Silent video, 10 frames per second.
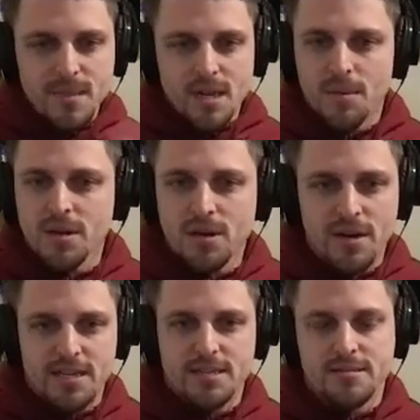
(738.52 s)
I'm going to go
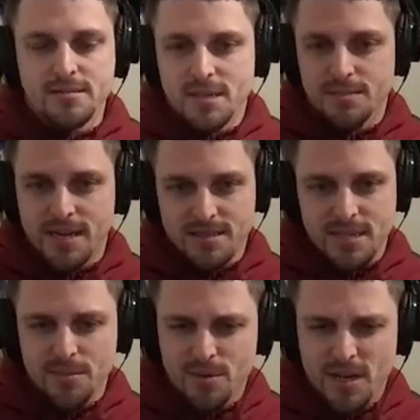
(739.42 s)
ahead and get back to
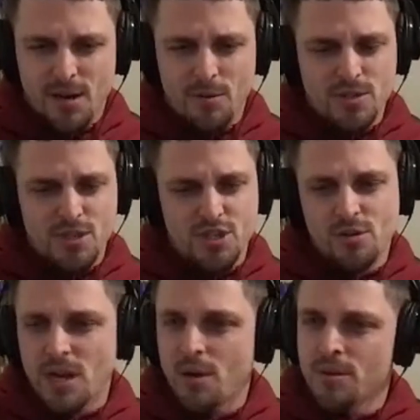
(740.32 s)
Temple. Like, I wasn't sure
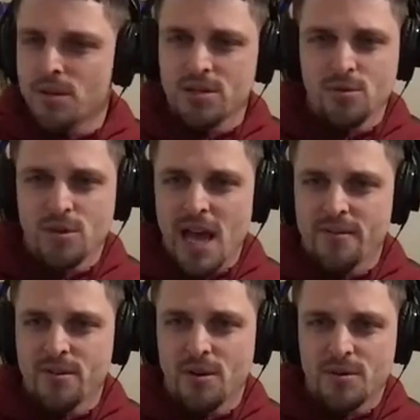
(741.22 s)
what I wanted to do, what
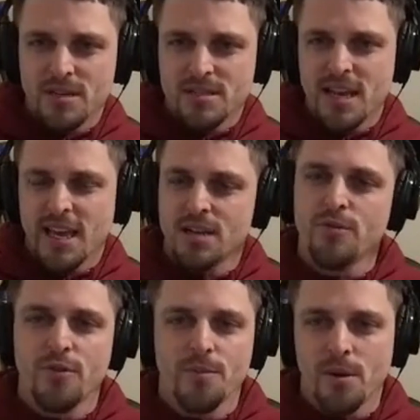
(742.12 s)
avenue I wanted to take. I knew
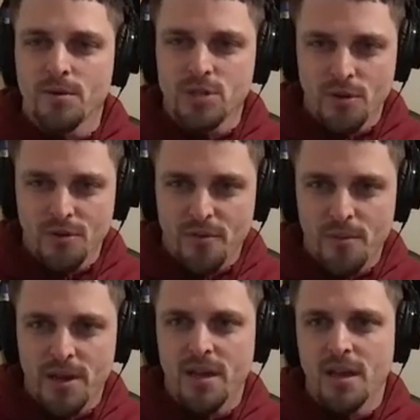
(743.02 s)
football was over for
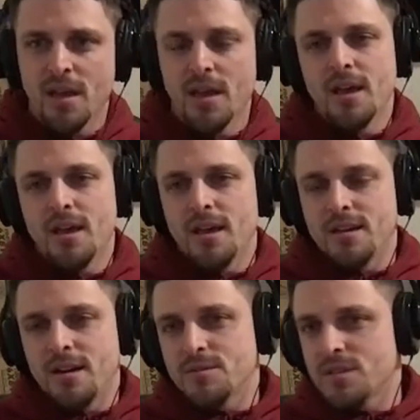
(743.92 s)
me.
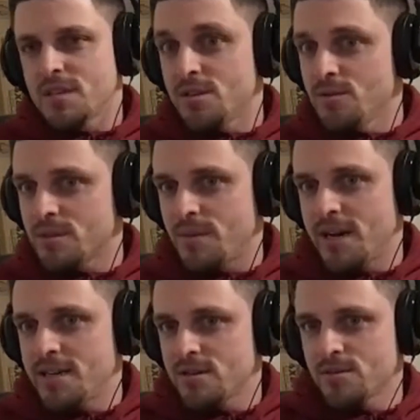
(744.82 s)
I was doing some
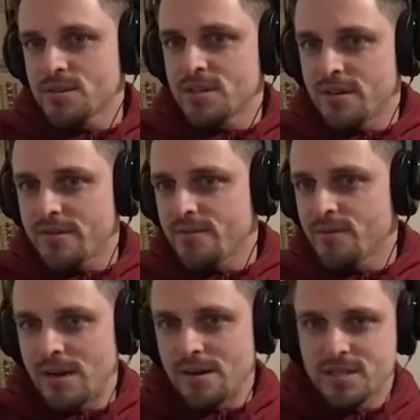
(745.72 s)
high school stuff
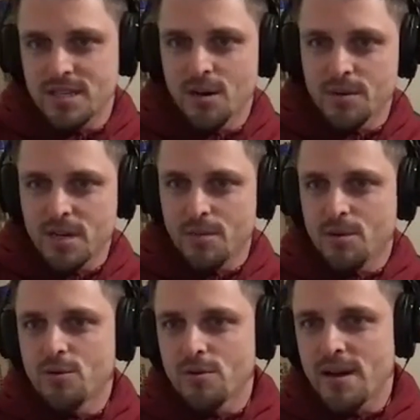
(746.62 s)
where I was just helping a couple of
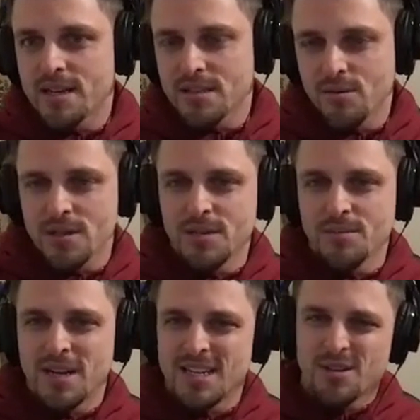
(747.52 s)
quarterbacks locally,
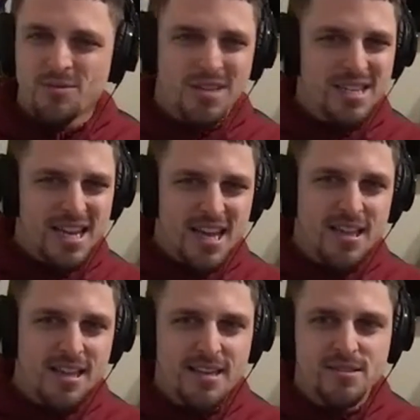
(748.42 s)
but I didn't want to dig
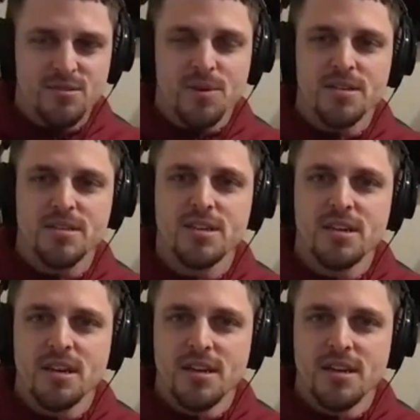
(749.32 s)
into that too much.